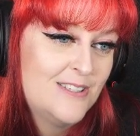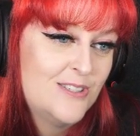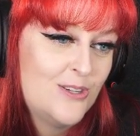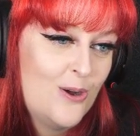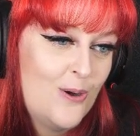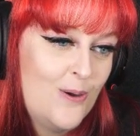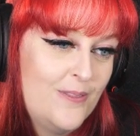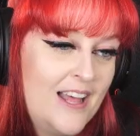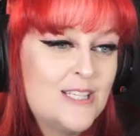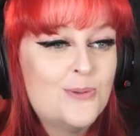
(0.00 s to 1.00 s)
So
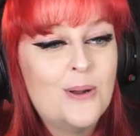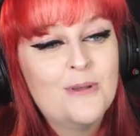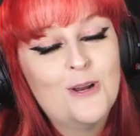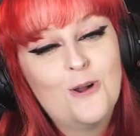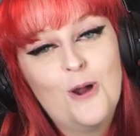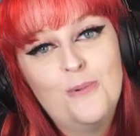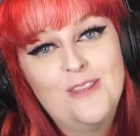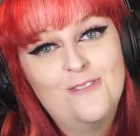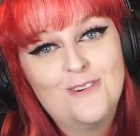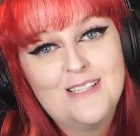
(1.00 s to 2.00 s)
that's what I'm going to go
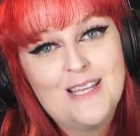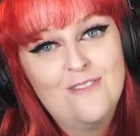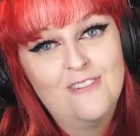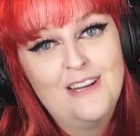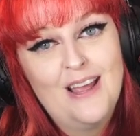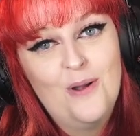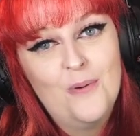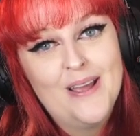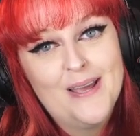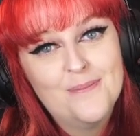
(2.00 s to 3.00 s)
with for his everyday
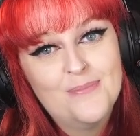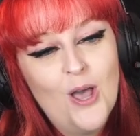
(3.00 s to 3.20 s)
wear.